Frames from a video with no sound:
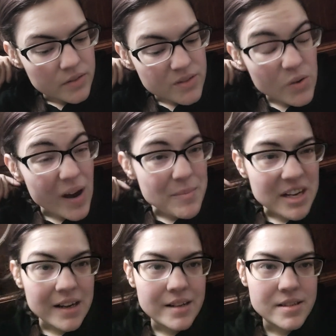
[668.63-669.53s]
so, I mean,
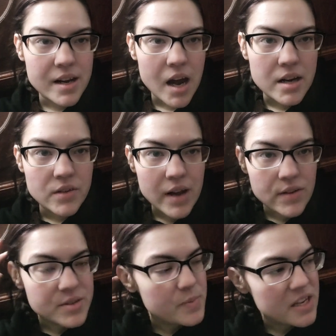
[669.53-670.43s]
I guess that kind of
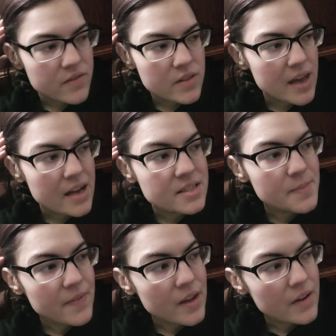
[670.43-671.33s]
counts, but even that's
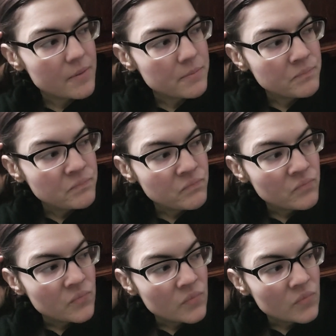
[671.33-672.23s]
been like,
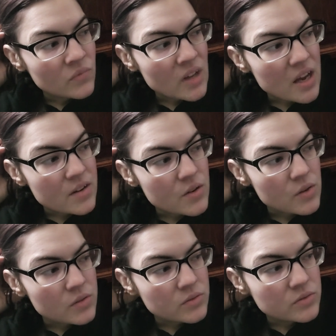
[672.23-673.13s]
I don't know,